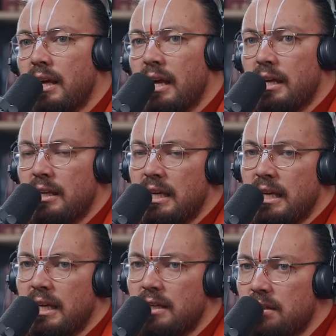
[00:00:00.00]
a
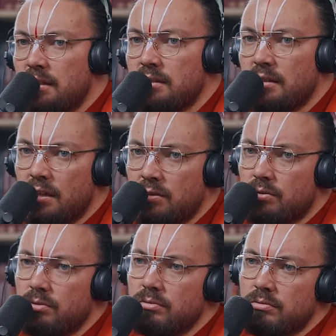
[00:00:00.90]
Indian
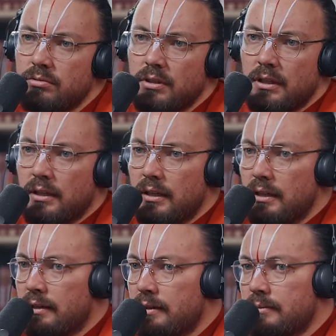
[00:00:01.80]
Hindu
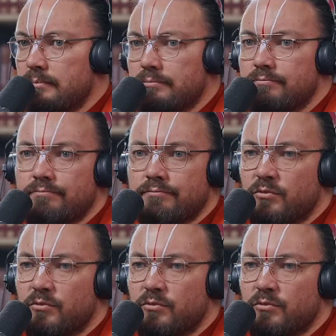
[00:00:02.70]
um,